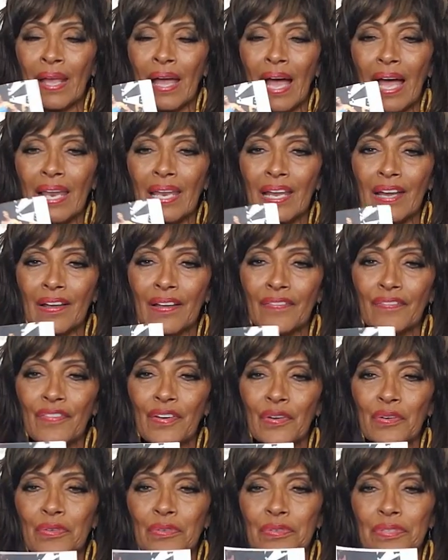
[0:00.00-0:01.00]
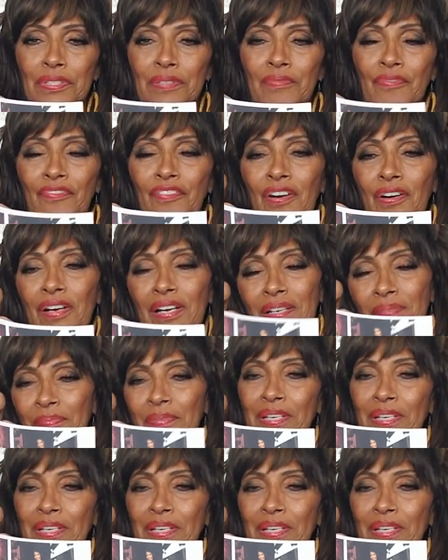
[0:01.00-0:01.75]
I like photos and